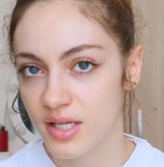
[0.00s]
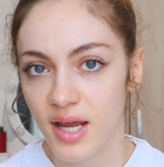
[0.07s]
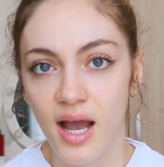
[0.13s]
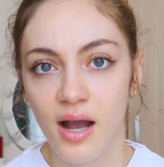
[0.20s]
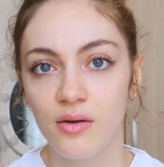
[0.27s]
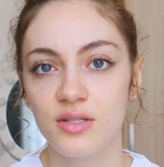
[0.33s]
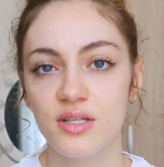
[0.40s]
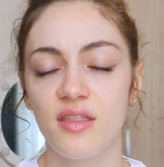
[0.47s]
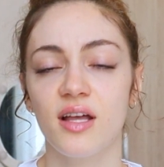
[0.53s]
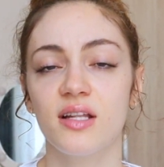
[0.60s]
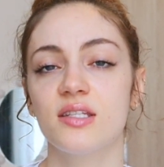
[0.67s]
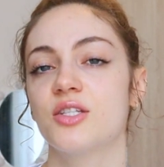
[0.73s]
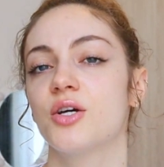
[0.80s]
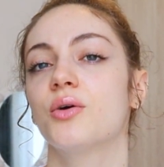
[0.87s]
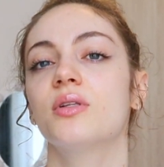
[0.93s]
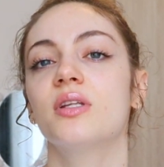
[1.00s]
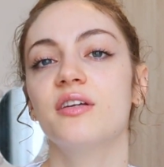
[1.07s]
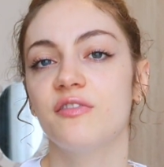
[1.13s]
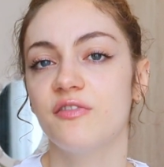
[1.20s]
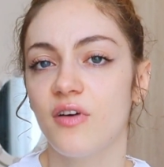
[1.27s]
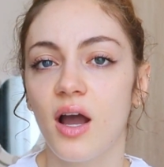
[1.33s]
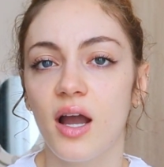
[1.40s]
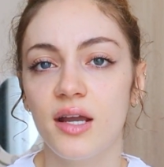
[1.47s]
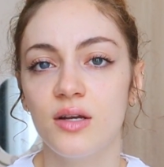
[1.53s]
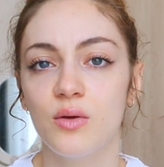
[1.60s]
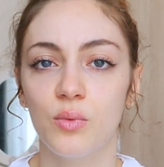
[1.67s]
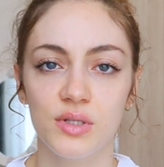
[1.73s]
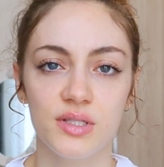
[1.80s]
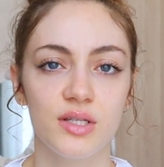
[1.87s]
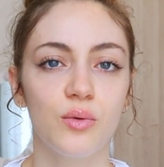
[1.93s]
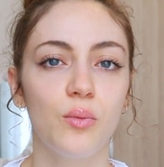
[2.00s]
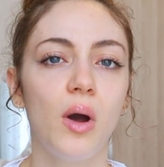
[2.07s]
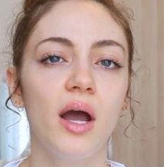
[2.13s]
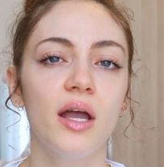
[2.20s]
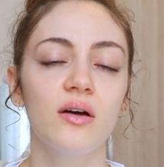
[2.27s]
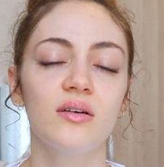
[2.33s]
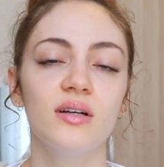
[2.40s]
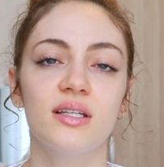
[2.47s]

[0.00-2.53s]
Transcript: eat out. That's totally fine once in a while.